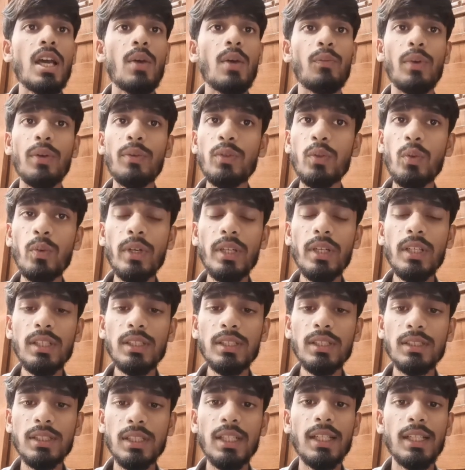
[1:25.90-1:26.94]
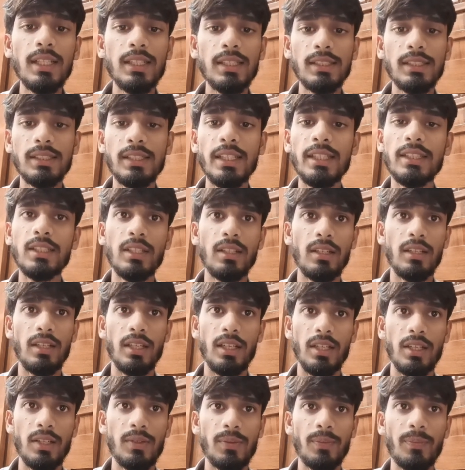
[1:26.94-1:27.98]
Fifth one is session
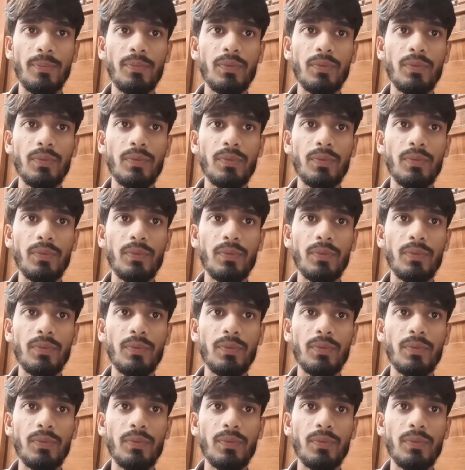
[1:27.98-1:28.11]
layer.